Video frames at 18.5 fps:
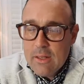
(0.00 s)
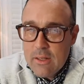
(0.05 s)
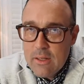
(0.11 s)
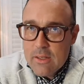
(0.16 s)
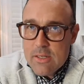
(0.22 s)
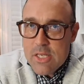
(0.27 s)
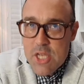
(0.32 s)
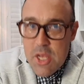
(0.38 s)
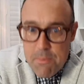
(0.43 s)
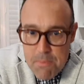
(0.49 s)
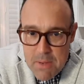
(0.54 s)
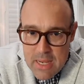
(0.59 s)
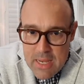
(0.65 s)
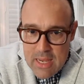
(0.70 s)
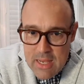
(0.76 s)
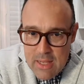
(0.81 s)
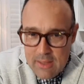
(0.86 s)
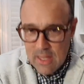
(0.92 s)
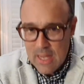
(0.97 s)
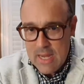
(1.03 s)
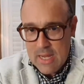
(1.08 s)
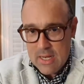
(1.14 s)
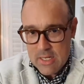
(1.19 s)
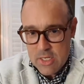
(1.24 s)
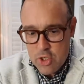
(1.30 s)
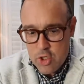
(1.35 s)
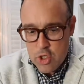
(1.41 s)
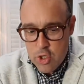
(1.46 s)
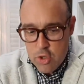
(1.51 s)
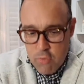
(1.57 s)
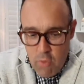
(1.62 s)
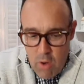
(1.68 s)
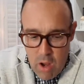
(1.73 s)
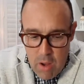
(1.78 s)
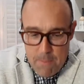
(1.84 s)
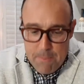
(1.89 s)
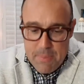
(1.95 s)
to me, like,
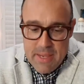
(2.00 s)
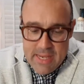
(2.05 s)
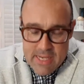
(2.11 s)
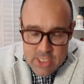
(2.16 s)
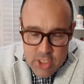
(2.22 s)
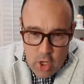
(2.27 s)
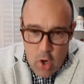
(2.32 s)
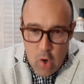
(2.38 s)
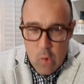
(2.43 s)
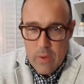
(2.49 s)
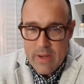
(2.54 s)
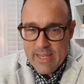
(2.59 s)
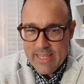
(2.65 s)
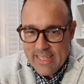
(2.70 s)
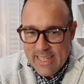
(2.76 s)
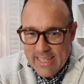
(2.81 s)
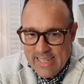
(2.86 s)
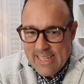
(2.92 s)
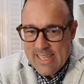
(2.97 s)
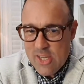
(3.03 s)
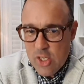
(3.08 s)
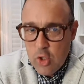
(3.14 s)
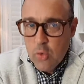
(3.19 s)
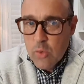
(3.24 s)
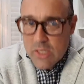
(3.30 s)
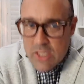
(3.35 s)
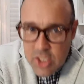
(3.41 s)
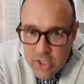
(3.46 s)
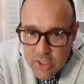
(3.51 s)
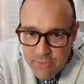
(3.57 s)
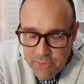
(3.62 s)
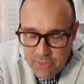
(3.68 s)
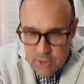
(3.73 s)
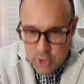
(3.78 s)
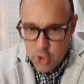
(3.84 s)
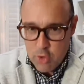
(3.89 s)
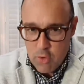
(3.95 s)
Trump is always going to do what's good
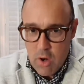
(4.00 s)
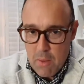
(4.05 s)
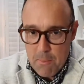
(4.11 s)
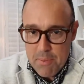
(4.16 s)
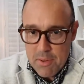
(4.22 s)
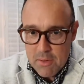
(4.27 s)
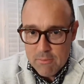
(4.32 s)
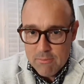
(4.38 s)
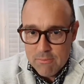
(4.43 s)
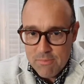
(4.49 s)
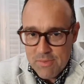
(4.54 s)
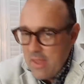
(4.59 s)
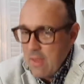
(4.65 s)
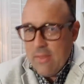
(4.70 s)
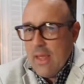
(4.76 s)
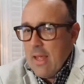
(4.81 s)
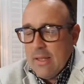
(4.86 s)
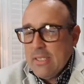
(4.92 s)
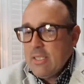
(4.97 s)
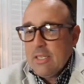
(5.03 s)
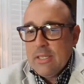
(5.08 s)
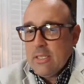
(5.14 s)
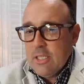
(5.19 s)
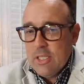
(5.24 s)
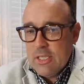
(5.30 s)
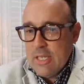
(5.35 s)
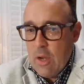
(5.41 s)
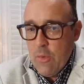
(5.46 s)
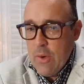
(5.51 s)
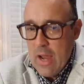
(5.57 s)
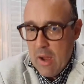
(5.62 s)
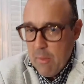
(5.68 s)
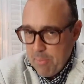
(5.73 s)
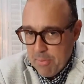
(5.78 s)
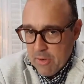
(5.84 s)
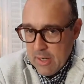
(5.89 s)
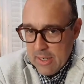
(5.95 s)
for Trump. That's just how he
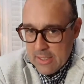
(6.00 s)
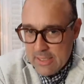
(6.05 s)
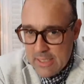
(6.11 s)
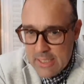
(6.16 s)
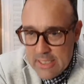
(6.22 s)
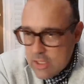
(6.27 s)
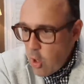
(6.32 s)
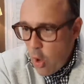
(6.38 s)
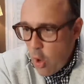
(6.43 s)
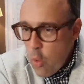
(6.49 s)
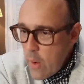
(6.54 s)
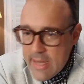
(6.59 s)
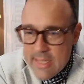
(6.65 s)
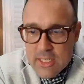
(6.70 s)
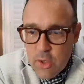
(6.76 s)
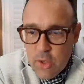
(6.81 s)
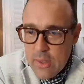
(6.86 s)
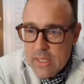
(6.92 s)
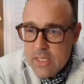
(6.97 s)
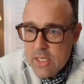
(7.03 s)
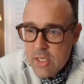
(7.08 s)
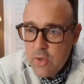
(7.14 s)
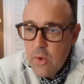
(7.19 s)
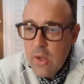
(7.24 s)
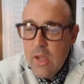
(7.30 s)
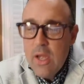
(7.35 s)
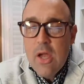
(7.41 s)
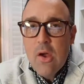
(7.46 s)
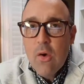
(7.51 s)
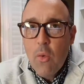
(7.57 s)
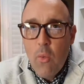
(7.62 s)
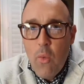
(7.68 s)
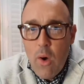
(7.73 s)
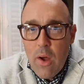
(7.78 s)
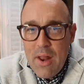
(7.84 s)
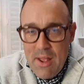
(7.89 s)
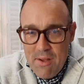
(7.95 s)
operates. He's always going to,
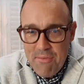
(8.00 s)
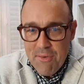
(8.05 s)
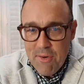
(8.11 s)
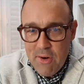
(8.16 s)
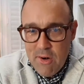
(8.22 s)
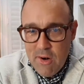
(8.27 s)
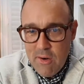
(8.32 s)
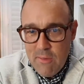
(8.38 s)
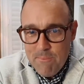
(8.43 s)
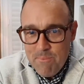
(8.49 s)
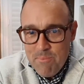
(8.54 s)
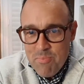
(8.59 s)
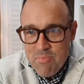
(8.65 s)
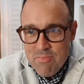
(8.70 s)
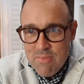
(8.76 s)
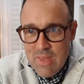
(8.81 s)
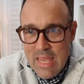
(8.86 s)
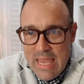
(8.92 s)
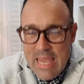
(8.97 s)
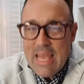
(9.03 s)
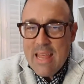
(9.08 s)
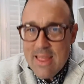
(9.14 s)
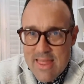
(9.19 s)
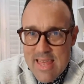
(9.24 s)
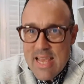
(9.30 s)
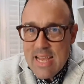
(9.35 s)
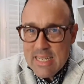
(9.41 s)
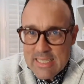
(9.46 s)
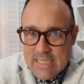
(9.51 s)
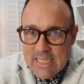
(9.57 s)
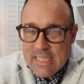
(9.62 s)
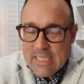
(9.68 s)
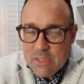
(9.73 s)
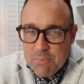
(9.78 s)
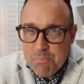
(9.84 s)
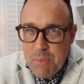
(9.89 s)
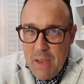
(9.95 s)
whatever he thinks
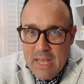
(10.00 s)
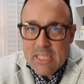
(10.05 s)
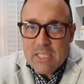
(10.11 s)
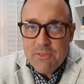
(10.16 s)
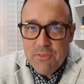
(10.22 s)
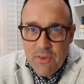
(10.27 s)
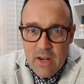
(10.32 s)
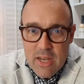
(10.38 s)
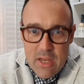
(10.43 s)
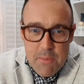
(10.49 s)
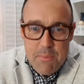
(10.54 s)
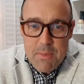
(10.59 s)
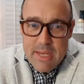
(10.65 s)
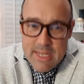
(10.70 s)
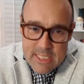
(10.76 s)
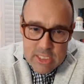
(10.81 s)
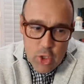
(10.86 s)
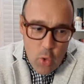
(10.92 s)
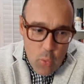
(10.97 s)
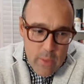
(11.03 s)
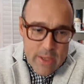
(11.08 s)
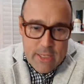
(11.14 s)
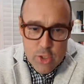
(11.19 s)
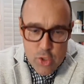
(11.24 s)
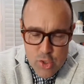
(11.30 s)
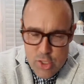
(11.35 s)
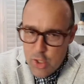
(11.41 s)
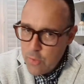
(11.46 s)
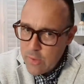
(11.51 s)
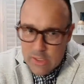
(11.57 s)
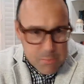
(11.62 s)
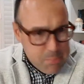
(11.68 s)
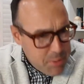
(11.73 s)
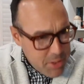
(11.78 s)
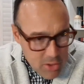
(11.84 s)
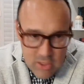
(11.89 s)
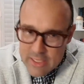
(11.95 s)
is best for him, he's going to do. It's
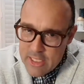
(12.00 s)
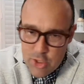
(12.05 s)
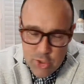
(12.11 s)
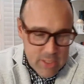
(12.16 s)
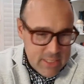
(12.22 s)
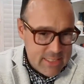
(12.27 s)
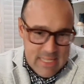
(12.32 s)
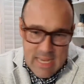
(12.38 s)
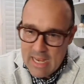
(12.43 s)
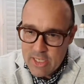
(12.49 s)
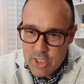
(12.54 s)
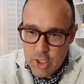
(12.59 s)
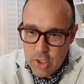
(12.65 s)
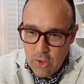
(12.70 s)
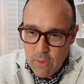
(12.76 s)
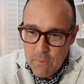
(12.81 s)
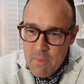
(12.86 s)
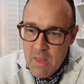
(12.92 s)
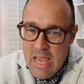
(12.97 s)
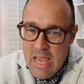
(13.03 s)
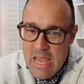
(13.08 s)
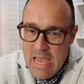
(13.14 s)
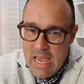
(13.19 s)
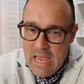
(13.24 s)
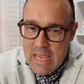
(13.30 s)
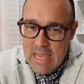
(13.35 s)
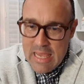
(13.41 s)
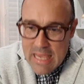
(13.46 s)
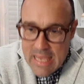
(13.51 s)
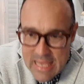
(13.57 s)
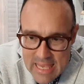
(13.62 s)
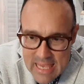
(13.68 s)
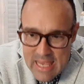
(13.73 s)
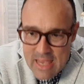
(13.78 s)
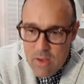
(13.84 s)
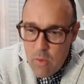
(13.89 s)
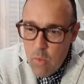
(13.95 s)
purely transactional.
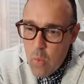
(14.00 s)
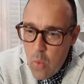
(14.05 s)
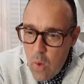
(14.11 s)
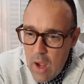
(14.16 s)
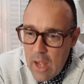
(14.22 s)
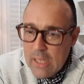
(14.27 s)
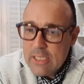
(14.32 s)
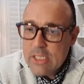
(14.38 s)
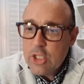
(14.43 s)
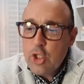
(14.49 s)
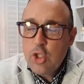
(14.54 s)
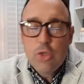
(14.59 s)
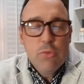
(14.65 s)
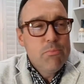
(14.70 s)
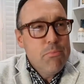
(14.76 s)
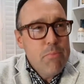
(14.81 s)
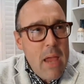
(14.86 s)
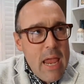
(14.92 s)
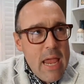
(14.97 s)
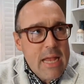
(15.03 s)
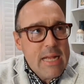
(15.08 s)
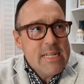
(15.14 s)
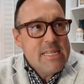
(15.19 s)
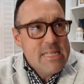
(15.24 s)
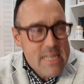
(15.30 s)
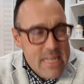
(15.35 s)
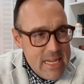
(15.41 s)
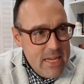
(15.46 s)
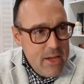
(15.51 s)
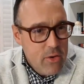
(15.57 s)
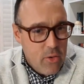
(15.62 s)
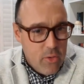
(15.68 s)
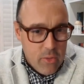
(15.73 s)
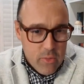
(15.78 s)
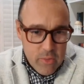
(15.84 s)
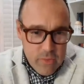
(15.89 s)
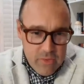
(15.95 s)
He wants to make
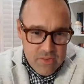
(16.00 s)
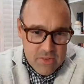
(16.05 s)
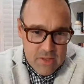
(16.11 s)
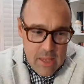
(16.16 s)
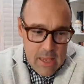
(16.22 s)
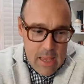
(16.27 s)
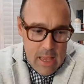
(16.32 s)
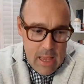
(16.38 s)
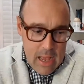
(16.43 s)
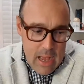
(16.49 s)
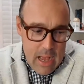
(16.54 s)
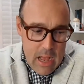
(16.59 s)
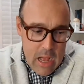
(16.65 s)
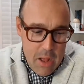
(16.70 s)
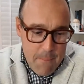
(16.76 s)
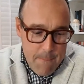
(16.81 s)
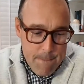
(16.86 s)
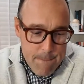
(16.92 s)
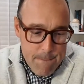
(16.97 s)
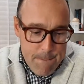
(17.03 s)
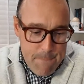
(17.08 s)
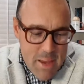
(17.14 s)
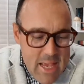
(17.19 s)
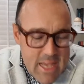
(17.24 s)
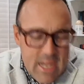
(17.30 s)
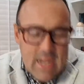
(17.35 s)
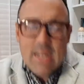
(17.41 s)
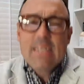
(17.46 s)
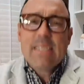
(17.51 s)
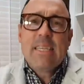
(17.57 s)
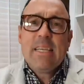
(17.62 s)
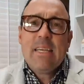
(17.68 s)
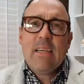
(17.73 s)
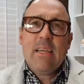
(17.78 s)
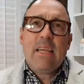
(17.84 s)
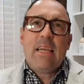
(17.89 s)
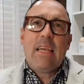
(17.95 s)
deals because
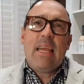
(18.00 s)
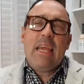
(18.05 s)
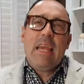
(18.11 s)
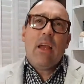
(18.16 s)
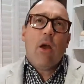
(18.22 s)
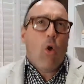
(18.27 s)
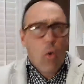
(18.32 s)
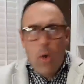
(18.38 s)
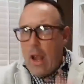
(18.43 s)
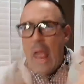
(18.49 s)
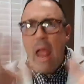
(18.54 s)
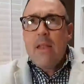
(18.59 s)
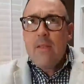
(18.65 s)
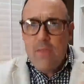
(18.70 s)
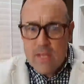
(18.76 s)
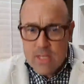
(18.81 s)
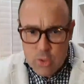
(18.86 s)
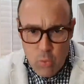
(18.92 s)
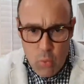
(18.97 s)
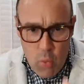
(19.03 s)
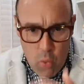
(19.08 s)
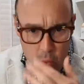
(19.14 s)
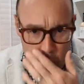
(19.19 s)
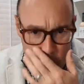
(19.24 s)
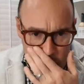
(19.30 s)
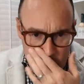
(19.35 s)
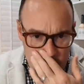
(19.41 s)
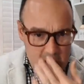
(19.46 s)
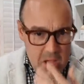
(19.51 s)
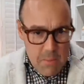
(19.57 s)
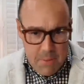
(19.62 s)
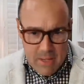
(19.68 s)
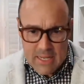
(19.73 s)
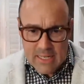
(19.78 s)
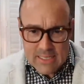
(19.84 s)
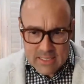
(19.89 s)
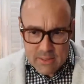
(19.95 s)
end this war
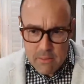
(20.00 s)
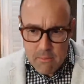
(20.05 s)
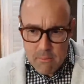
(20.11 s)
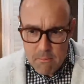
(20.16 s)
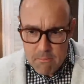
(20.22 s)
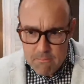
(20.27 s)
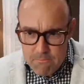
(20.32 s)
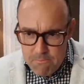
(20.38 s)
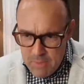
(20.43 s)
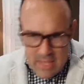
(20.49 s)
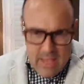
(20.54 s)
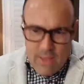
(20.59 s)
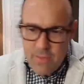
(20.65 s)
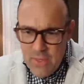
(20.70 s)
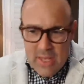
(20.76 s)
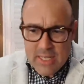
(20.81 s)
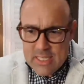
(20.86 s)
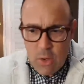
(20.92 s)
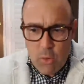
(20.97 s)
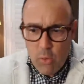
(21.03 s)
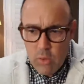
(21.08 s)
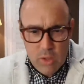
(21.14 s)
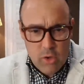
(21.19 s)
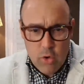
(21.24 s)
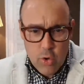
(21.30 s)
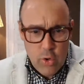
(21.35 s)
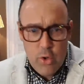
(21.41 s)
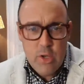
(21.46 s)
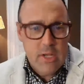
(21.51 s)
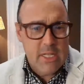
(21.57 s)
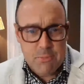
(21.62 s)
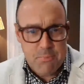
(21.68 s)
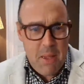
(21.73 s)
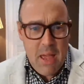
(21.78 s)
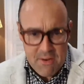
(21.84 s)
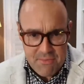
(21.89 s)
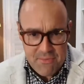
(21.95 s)
because he thinks that will accrue to his
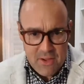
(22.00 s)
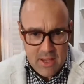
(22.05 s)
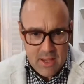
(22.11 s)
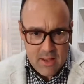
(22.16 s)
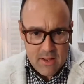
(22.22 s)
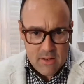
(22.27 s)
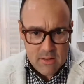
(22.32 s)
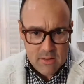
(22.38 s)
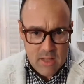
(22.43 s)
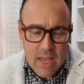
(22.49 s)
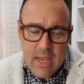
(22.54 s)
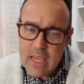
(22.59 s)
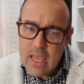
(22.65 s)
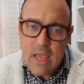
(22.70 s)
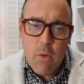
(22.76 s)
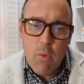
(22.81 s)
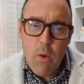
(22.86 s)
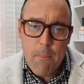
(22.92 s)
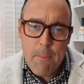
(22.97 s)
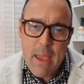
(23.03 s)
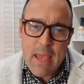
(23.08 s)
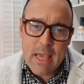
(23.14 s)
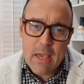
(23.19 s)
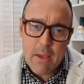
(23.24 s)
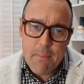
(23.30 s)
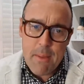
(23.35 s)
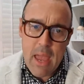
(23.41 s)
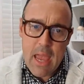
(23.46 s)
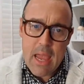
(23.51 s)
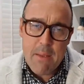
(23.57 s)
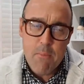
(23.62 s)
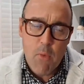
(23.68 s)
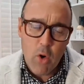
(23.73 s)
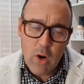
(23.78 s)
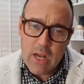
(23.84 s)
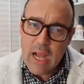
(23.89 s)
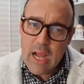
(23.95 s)
benefit. Like, it will make him a
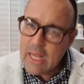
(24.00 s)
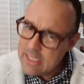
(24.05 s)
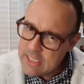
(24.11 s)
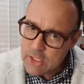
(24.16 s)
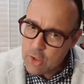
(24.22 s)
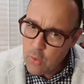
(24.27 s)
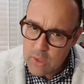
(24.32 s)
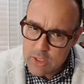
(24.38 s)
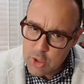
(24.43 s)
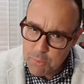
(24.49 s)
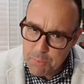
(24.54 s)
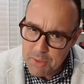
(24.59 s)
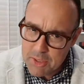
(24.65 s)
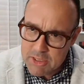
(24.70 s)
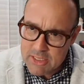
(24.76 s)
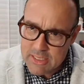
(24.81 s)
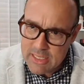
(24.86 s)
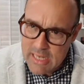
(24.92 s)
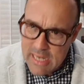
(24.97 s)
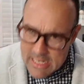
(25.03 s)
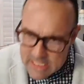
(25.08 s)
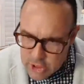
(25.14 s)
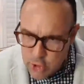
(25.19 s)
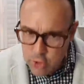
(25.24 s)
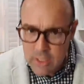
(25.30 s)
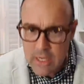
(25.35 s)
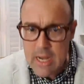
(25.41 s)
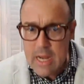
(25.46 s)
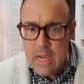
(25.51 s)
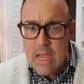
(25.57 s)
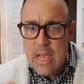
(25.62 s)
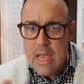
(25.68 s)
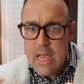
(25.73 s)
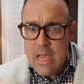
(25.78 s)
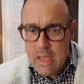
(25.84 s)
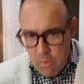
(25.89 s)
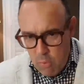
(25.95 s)
more consequential person in history.
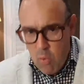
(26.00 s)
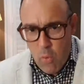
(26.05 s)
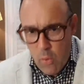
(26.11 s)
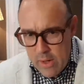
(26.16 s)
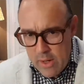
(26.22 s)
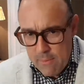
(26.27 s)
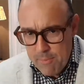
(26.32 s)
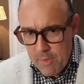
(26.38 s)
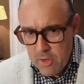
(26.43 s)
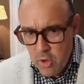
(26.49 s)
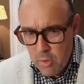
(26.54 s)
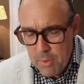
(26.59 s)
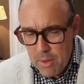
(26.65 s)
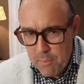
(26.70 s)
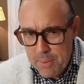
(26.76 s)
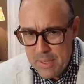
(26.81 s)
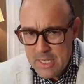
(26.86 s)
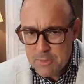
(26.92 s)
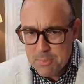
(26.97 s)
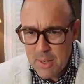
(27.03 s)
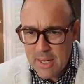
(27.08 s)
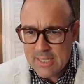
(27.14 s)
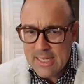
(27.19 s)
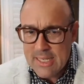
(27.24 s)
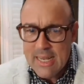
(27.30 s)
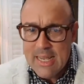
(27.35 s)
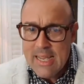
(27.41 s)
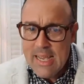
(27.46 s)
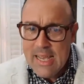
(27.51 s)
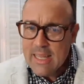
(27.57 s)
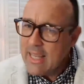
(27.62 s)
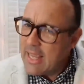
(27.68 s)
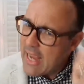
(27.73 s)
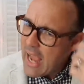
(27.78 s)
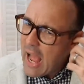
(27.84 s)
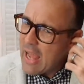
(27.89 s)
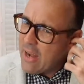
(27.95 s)
It will win him the Nobel Peace Prize.
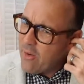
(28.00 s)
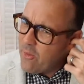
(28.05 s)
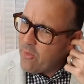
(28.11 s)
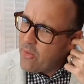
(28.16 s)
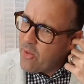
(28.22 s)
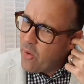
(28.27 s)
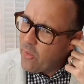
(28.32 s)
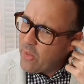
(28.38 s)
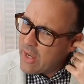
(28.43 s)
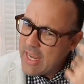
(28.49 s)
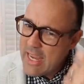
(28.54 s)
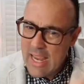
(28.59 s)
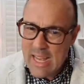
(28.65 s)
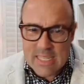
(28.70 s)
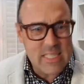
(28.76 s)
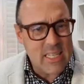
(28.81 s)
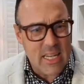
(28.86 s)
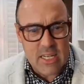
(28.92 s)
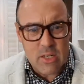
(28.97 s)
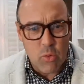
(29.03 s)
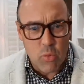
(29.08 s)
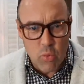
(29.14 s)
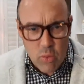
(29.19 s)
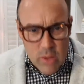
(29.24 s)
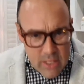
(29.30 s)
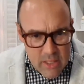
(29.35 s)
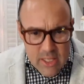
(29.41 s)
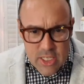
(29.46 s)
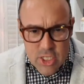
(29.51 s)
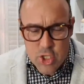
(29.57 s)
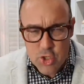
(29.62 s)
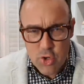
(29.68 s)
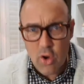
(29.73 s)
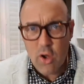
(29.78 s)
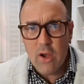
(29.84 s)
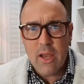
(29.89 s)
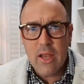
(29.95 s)
Like, I don't know that he has like really
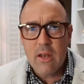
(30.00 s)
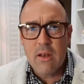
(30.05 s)
strong